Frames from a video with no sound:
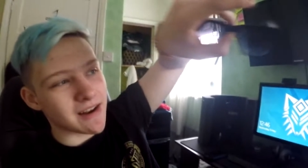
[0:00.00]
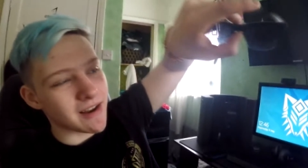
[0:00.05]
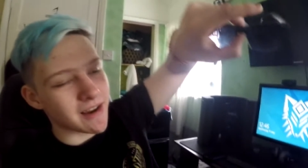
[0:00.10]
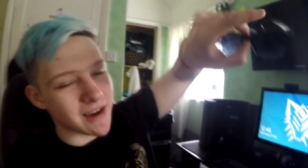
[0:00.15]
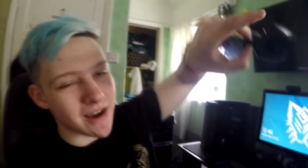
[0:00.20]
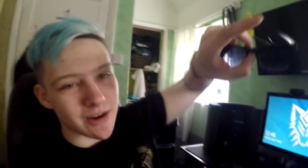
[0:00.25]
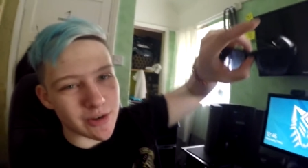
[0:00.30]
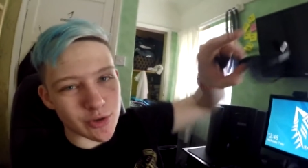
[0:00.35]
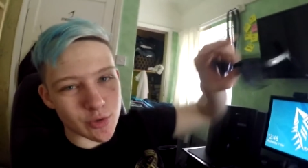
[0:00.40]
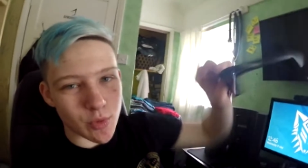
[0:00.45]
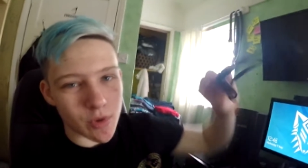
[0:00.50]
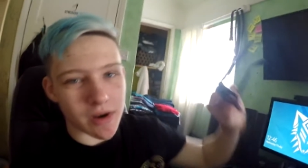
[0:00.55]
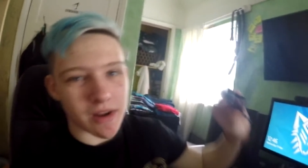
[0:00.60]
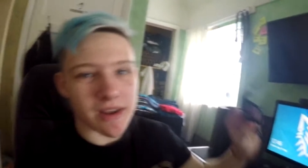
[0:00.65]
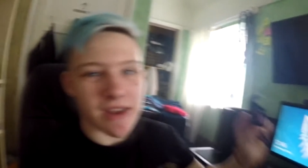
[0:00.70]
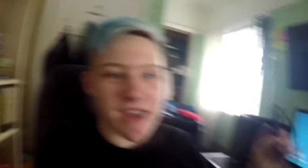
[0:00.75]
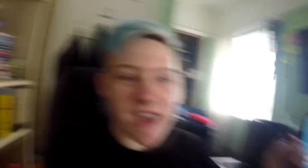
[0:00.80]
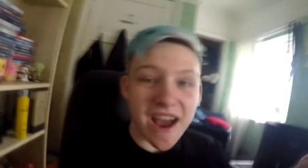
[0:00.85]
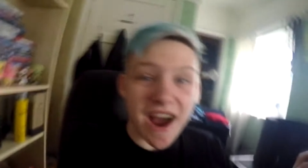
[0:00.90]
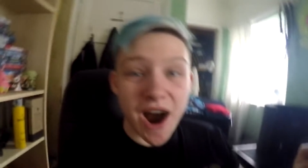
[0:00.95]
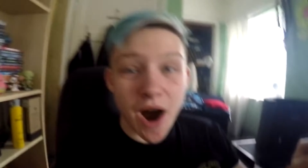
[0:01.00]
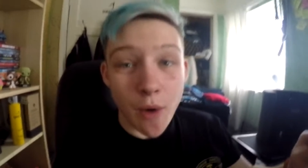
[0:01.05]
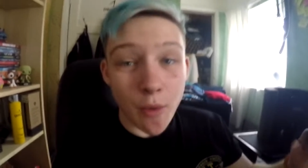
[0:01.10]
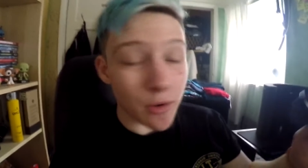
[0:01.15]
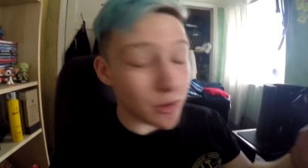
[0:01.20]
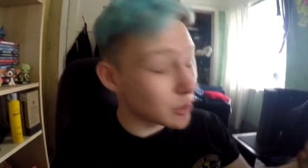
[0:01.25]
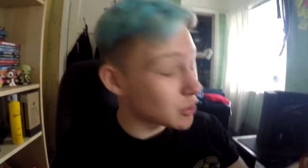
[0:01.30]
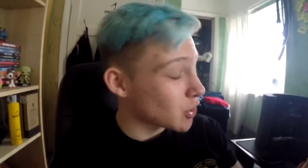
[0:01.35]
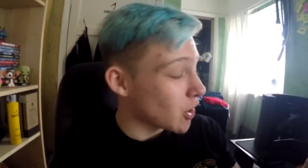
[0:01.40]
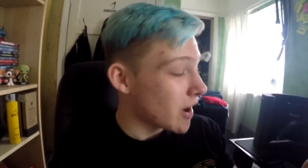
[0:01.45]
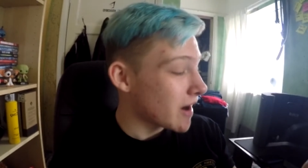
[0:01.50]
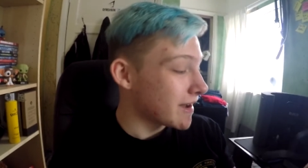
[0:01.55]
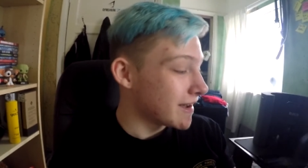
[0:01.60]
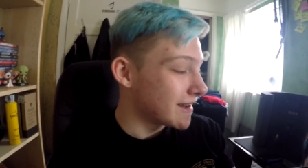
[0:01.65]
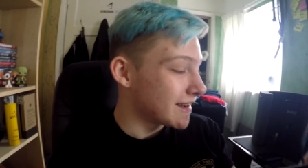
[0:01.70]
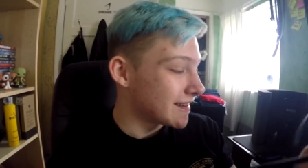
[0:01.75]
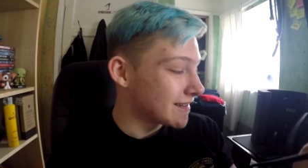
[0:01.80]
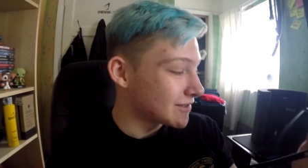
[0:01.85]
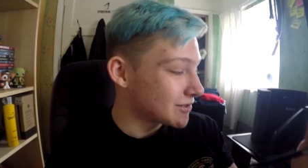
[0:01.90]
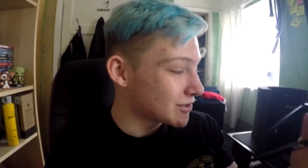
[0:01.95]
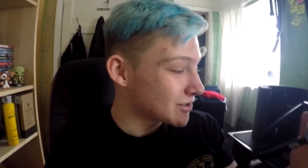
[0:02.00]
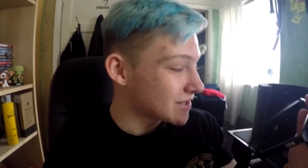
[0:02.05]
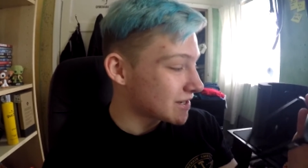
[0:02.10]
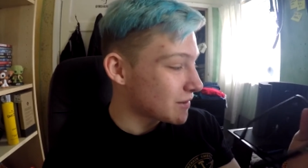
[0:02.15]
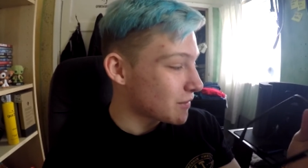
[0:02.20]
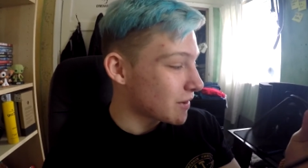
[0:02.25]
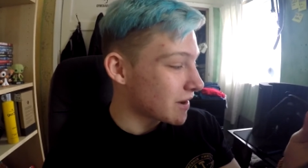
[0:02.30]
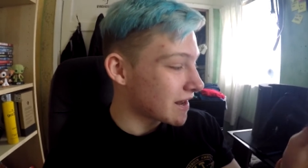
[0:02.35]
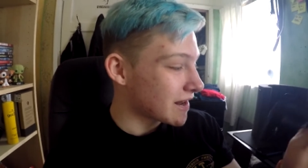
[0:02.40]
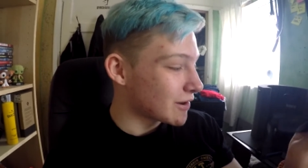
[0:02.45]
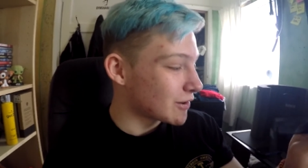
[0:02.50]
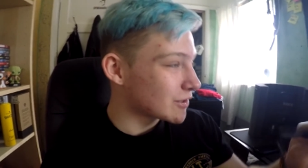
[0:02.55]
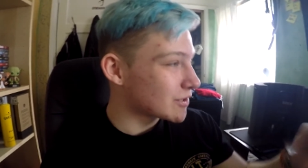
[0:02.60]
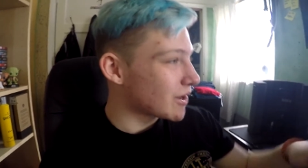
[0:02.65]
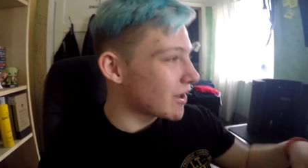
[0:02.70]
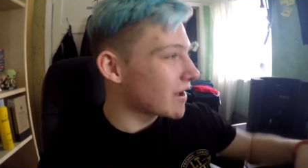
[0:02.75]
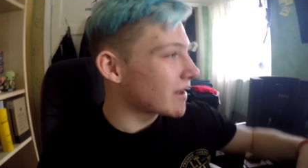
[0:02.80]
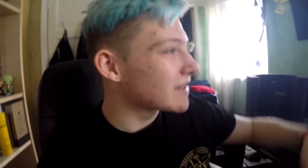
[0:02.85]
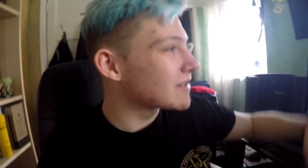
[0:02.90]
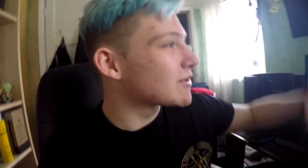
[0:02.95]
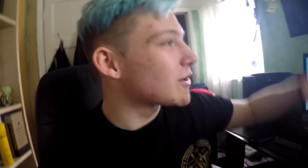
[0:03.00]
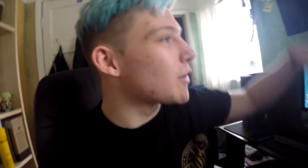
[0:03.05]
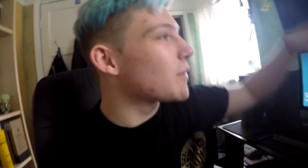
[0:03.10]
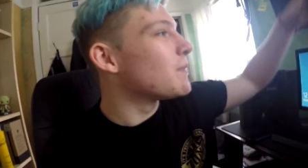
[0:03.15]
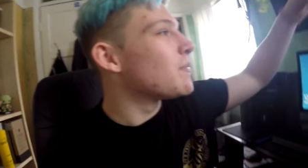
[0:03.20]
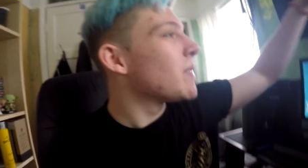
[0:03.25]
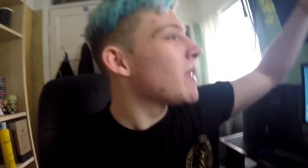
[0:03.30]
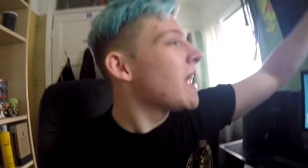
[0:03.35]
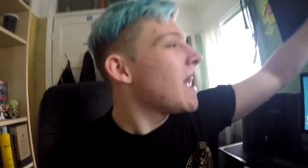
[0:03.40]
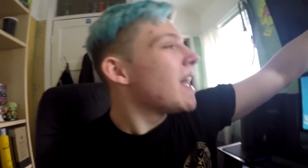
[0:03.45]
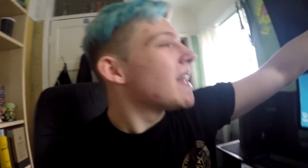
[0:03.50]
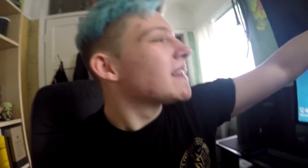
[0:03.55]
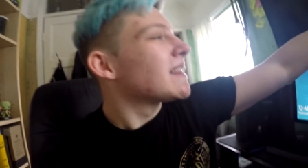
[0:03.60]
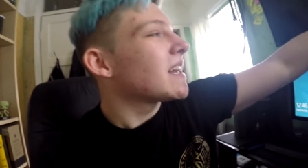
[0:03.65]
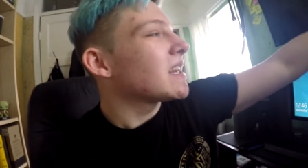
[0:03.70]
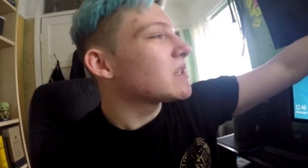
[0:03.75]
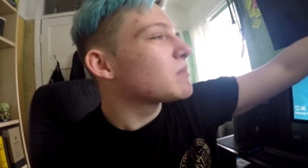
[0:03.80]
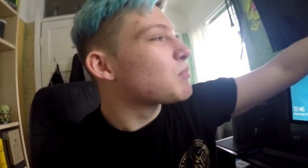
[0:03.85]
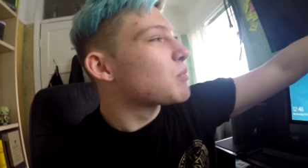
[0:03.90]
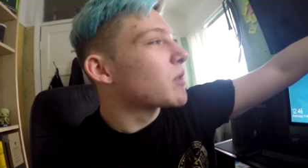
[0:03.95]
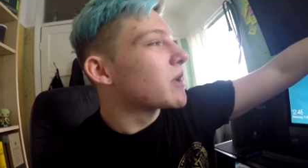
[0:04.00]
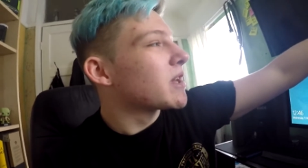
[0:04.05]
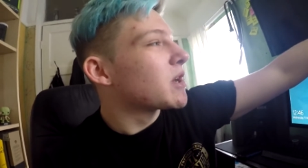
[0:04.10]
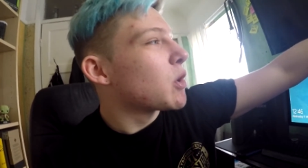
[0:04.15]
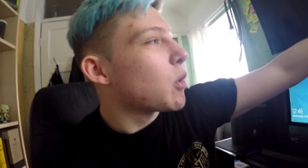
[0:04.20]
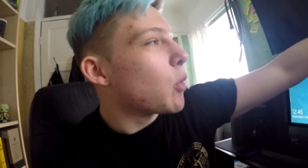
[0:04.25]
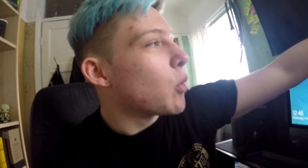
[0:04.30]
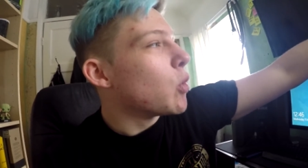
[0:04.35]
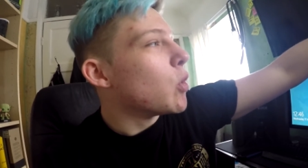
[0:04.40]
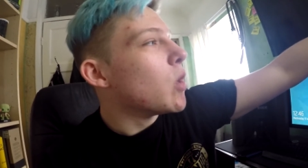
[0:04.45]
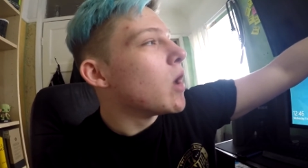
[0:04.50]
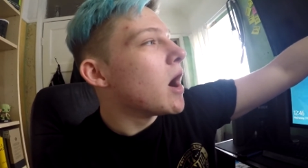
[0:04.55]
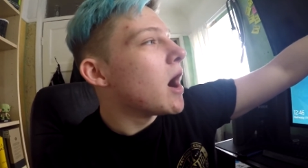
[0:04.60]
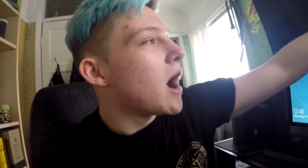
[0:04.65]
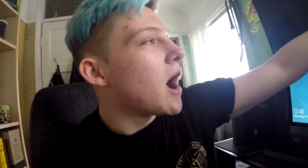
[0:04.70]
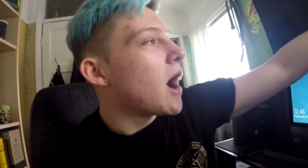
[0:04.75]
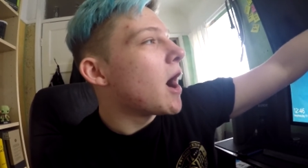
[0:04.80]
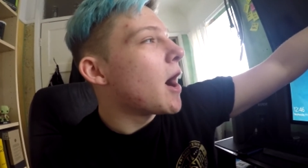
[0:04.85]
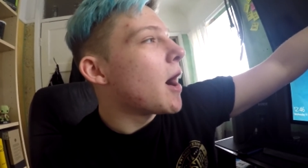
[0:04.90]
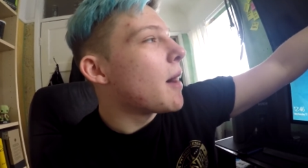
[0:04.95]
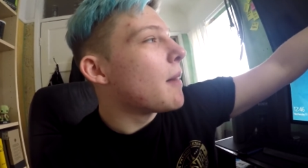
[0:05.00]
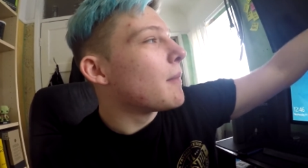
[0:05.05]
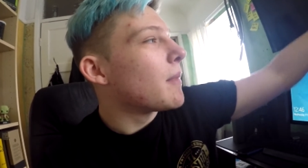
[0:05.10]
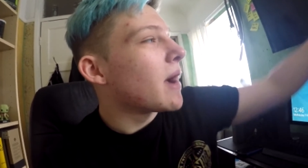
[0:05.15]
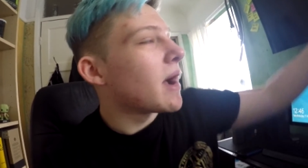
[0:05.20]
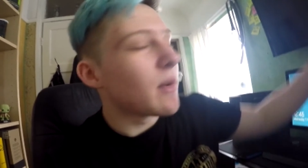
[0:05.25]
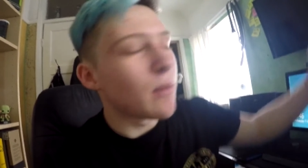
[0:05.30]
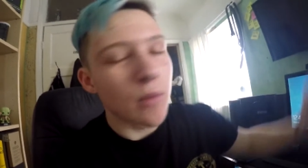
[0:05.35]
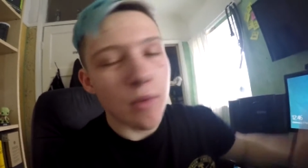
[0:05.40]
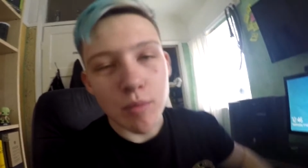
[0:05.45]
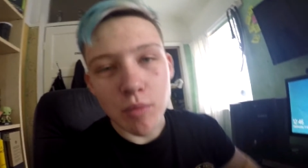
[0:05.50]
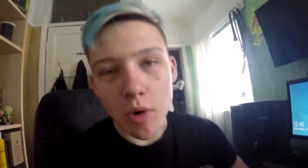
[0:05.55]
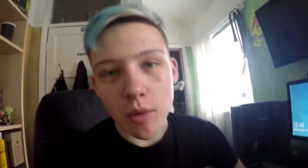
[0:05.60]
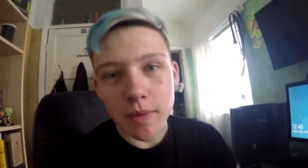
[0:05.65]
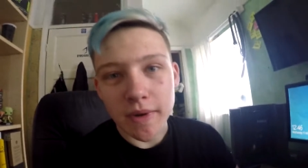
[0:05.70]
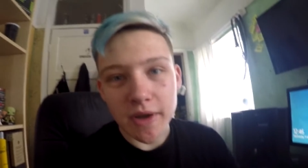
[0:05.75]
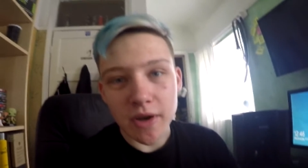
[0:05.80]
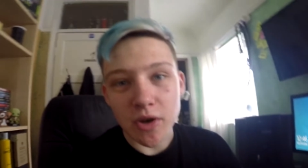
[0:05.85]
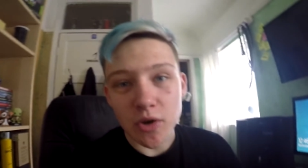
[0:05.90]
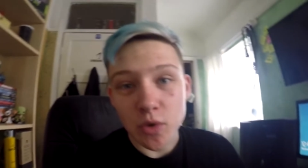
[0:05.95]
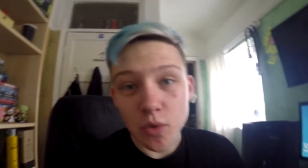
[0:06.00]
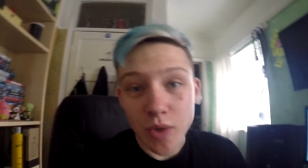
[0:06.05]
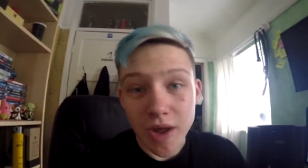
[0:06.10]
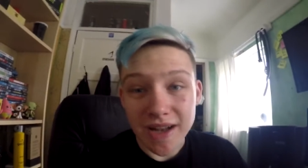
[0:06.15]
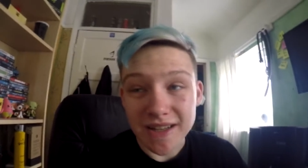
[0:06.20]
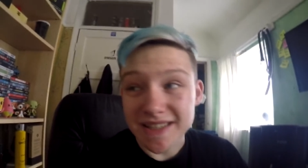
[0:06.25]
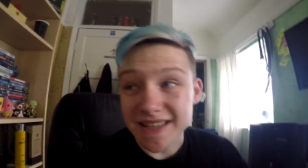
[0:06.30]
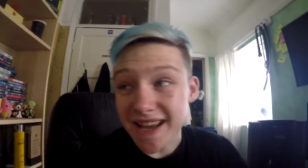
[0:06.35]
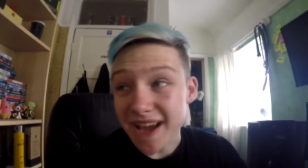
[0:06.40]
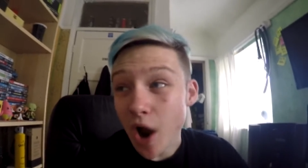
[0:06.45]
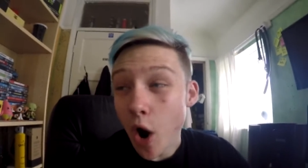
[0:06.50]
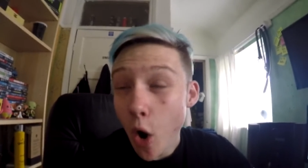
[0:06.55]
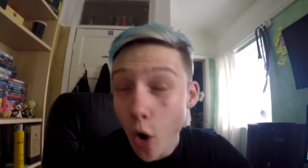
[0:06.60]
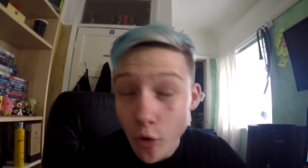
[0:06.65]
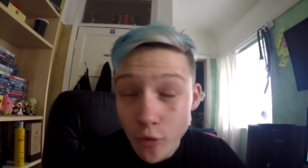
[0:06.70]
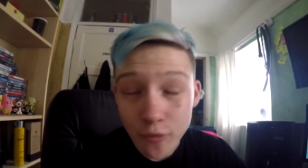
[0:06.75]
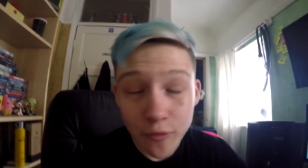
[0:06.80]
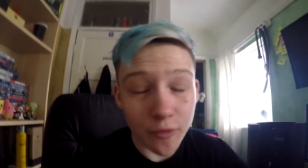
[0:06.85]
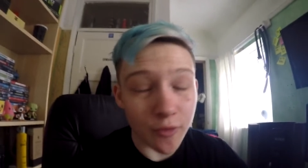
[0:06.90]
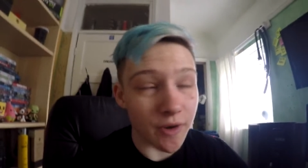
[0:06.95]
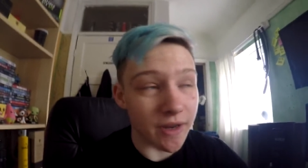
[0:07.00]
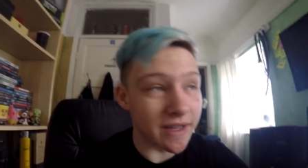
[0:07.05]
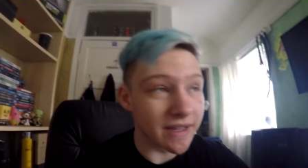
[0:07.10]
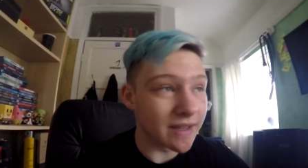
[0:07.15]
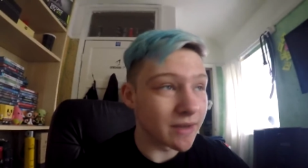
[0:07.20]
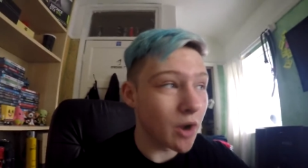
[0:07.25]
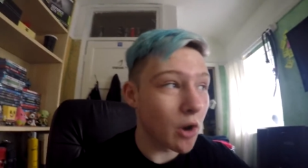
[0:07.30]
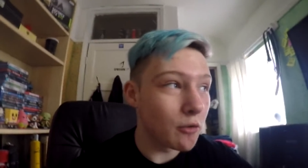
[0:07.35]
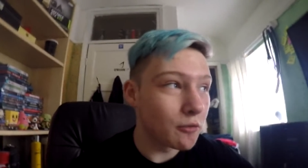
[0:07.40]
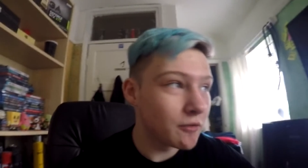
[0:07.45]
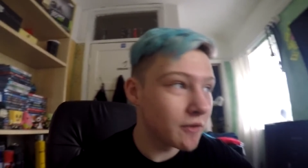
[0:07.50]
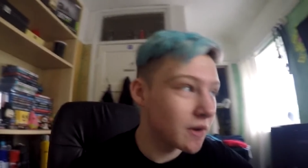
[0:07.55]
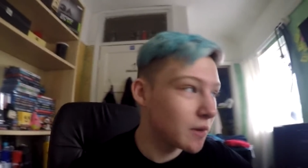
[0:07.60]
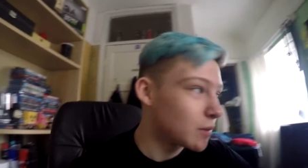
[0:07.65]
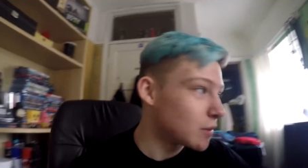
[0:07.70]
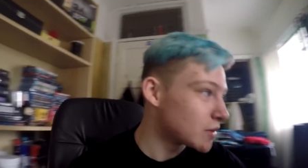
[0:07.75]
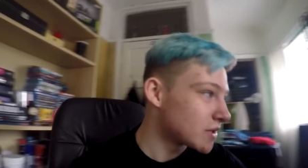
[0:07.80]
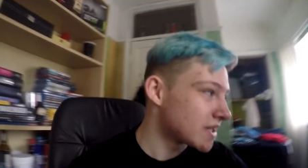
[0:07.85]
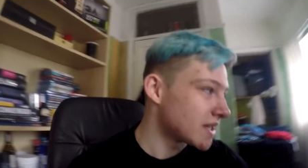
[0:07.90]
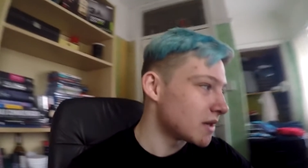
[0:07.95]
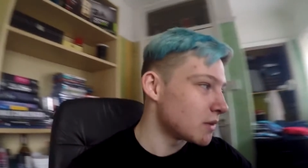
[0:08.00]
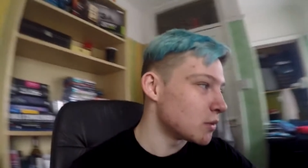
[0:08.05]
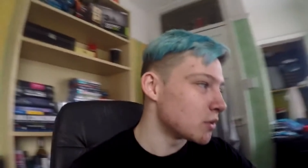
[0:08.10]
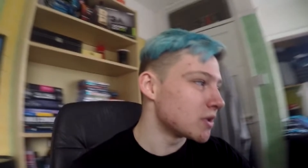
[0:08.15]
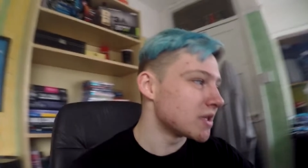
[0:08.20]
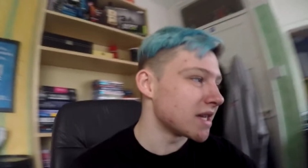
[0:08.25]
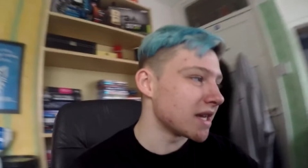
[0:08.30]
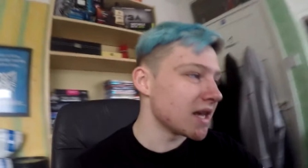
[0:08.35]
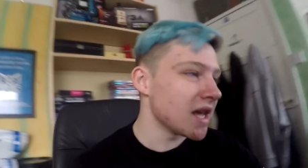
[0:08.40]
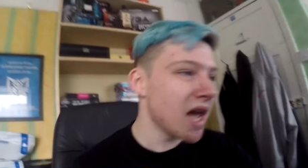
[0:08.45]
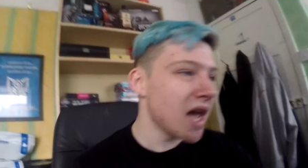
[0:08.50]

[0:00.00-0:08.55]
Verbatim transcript: Like, I just want to, I want to try it and just see what it looks like. So that's pretty cool, um, and we're probably going to do that today. Hopefully, hopefully, we'll see, we'll see.